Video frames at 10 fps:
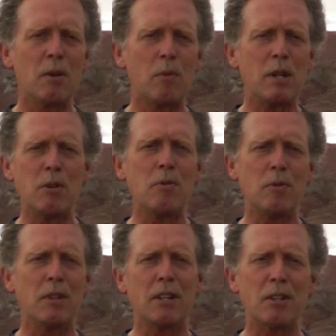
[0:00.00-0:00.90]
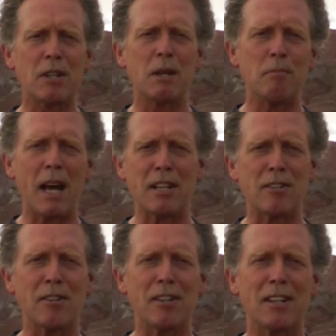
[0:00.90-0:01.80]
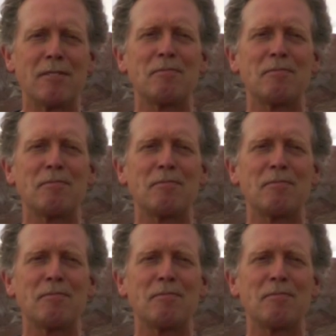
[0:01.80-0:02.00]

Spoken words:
"We do, the dirty bastard."